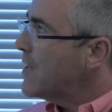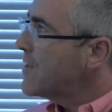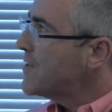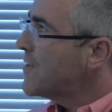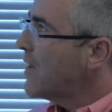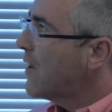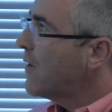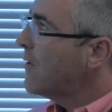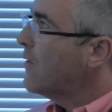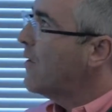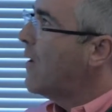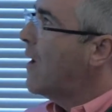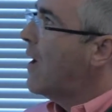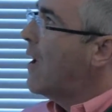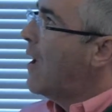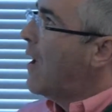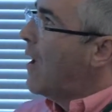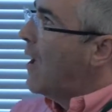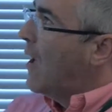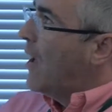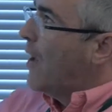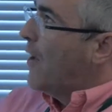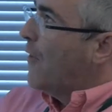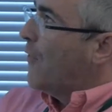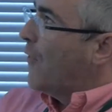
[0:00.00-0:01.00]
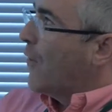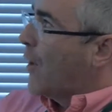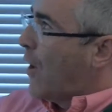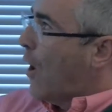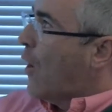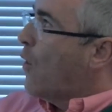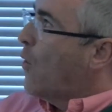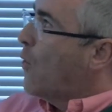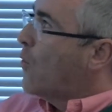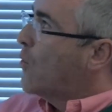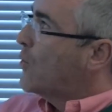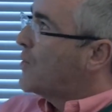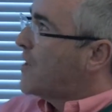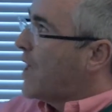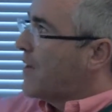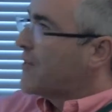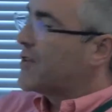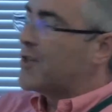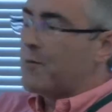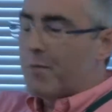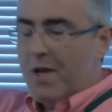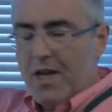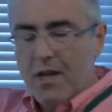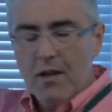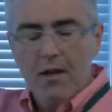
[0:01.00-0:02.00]
So the goal
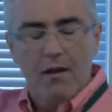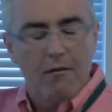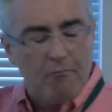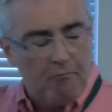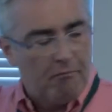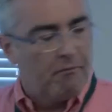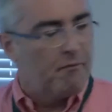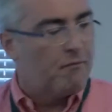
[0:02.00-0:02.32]
tends to be